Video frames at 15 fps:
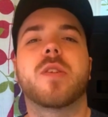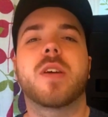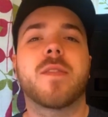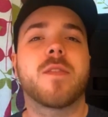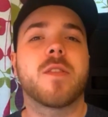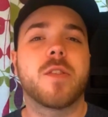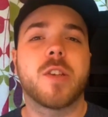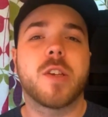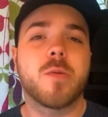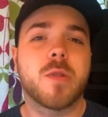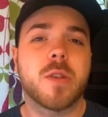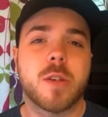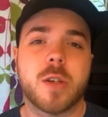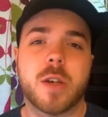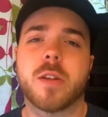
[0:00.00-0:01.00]
if you're new to
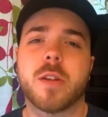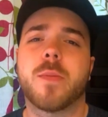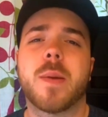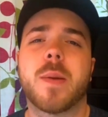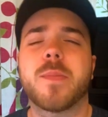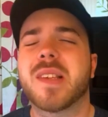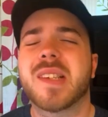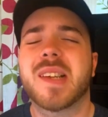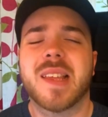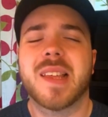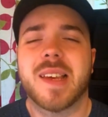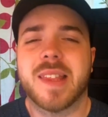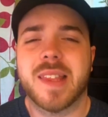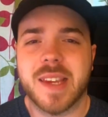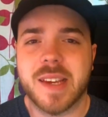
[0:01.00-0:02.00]
the channel, might be sat there
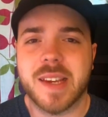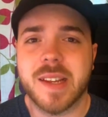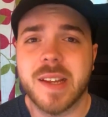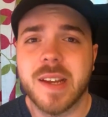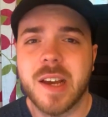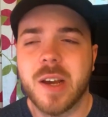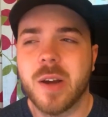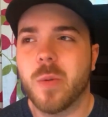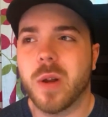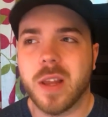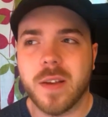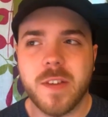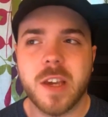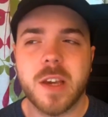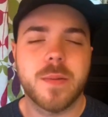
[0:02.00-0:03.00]
thinking, well,
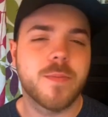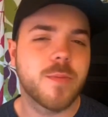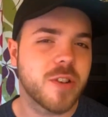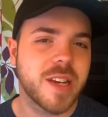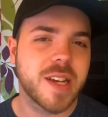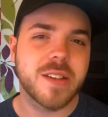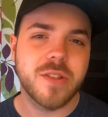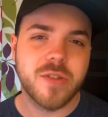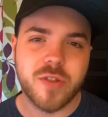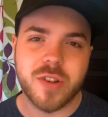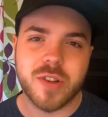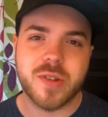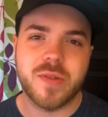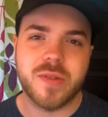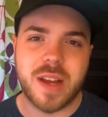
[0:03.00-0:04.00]
if you can predict the draw
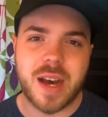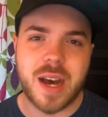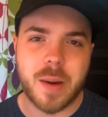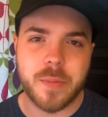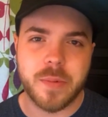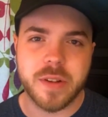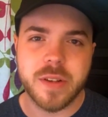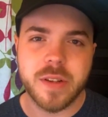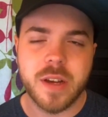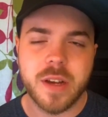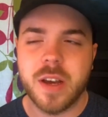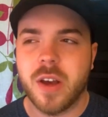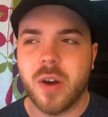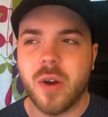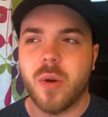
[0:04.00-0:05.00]
is going to happen,
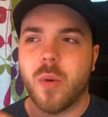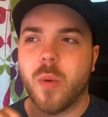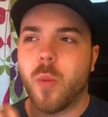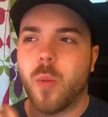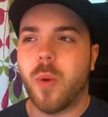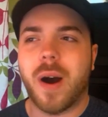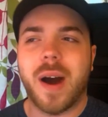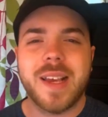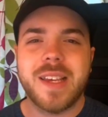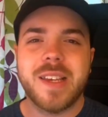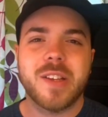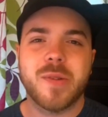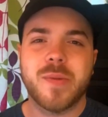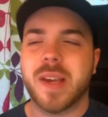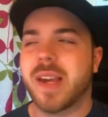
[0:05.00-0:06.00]
why are you
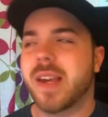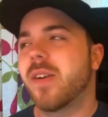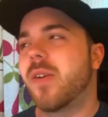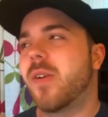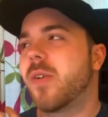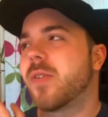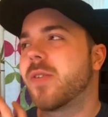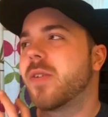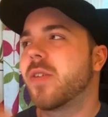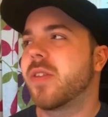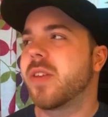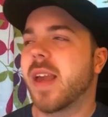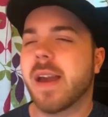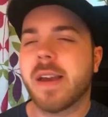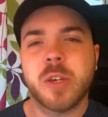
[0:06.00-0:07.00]
doing it on
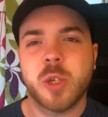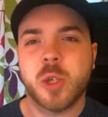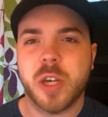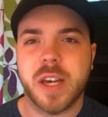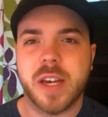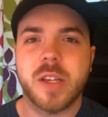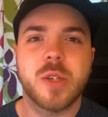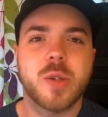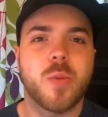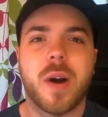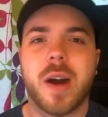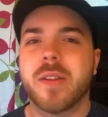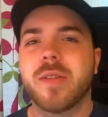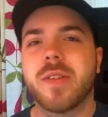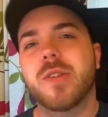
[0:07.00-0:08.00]
the exchange?
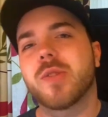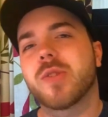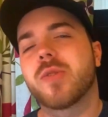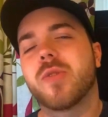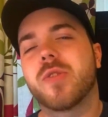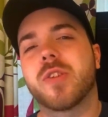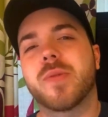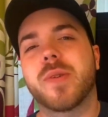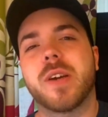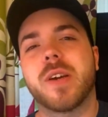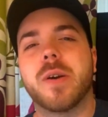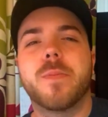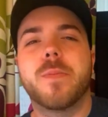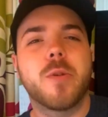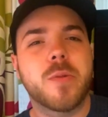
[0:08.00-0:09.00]
Why don't you just go do it at
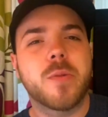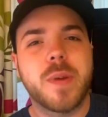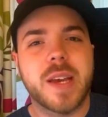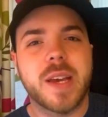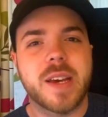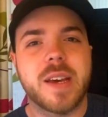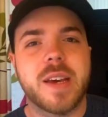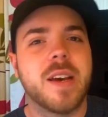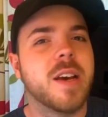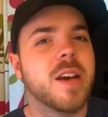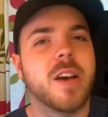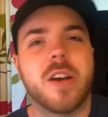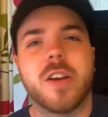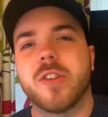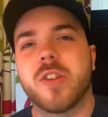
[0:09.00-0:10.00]
a bookmaker
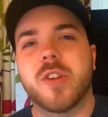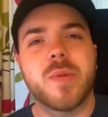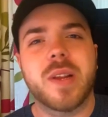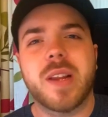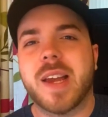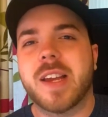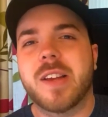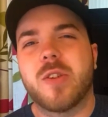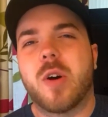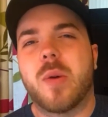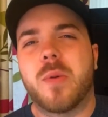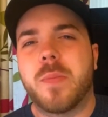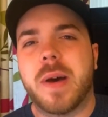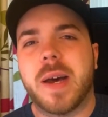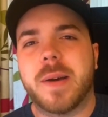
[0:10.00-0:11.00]
and do it like a normal
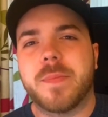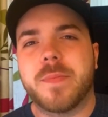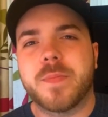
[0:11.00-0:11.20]
bet?